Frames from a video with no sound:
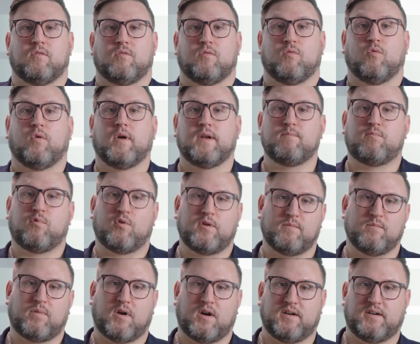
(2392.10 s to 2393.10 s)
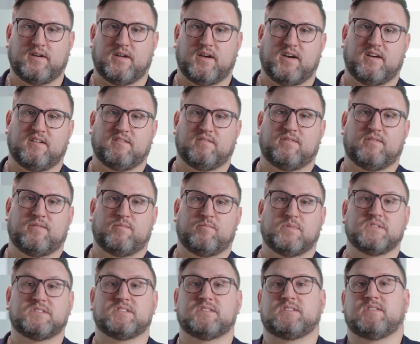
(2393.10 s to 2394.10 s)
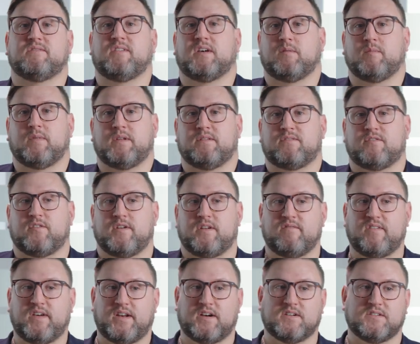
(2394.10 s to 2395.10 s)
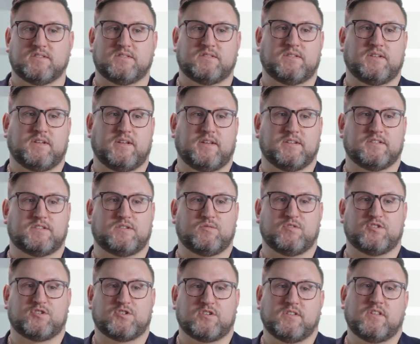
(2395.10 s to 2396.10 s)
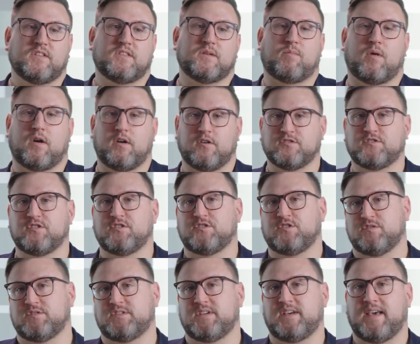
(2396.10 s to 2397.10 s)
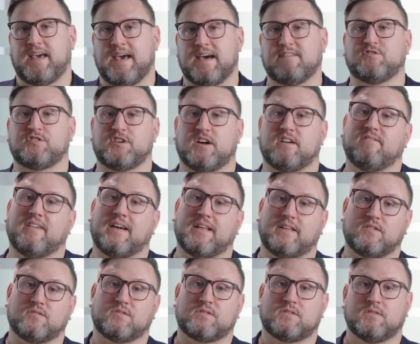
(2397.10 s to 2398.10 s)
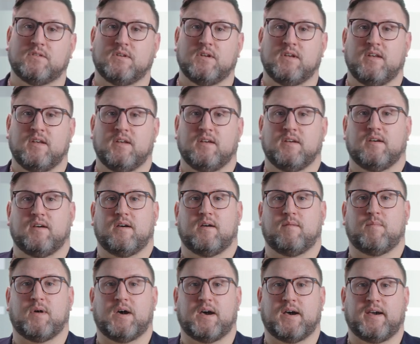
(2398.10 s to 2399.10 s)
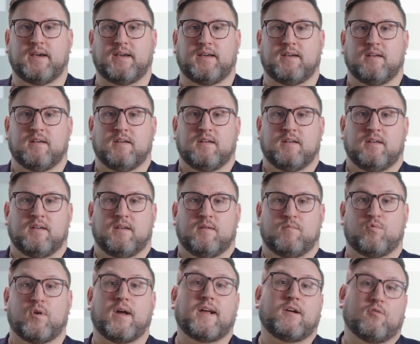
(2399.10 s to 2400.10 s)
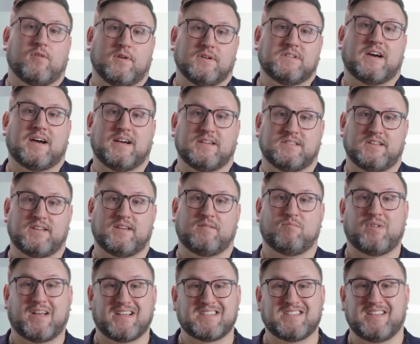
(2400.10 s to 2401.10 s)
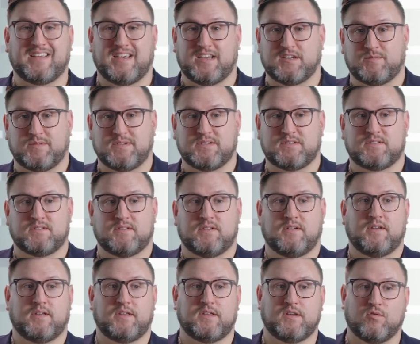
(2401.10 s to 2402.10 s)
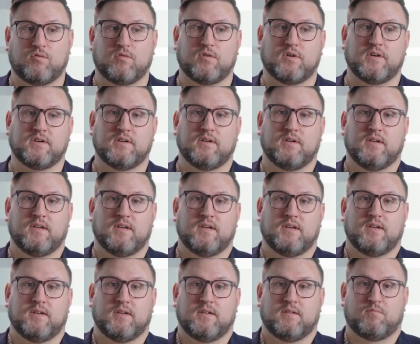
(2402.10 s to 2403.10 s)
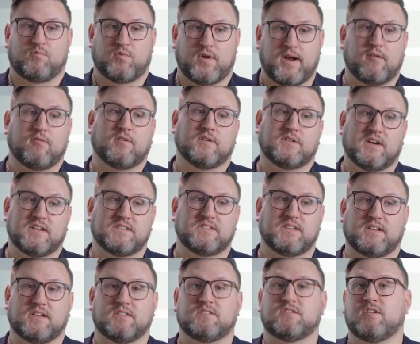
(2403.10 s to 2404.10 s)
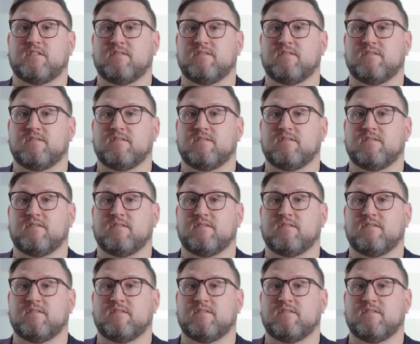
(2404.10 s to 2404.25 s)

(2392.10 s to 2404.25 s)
One important part of business development for innovators is to ensure that the partners you're choosing have shared values. By prioritizing Plex engagement, you're prioritizing a certain